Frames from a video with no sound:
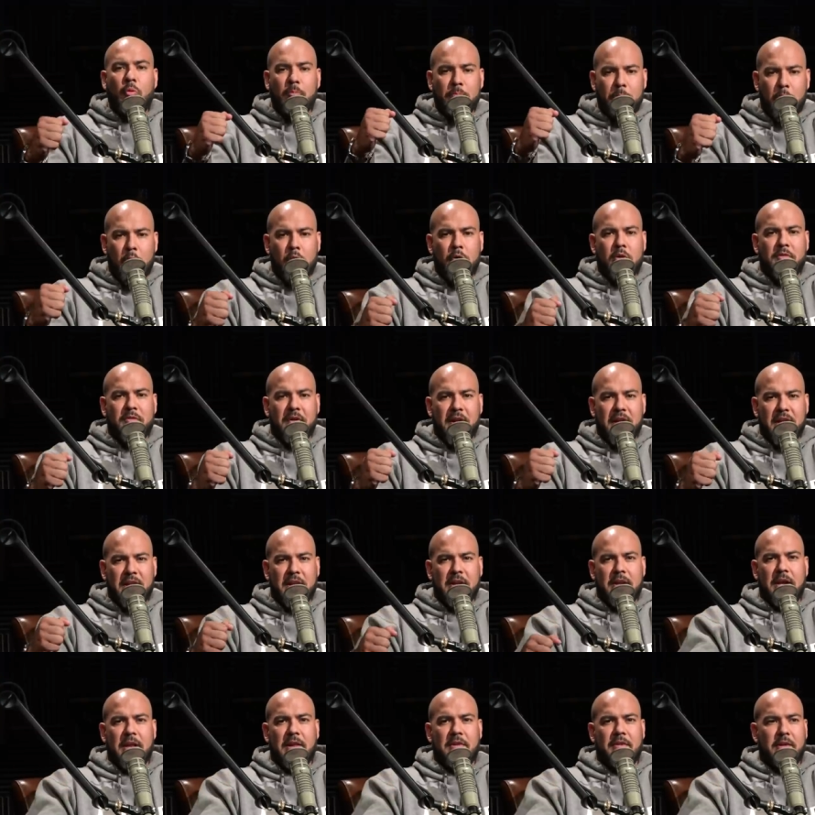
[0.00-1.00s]

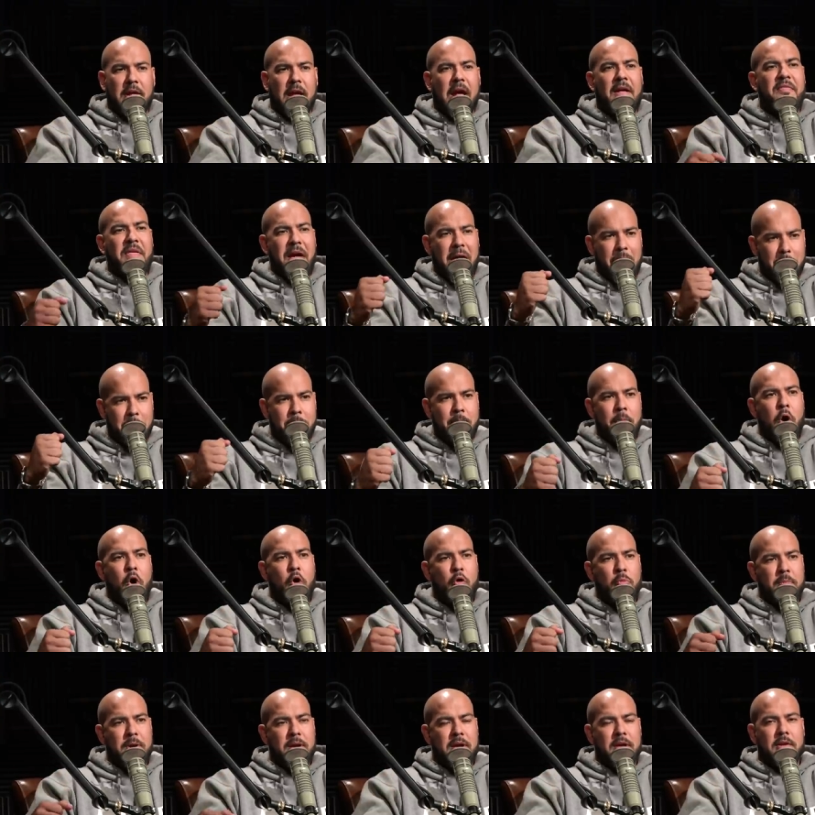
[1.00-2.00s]
motivated at that
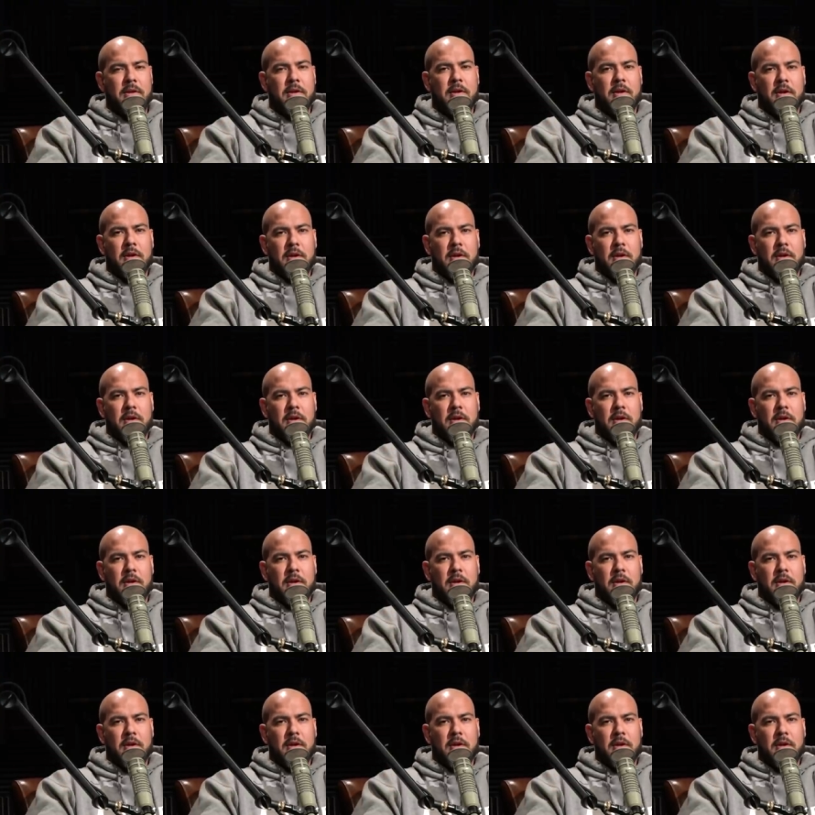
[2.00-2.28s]
moment.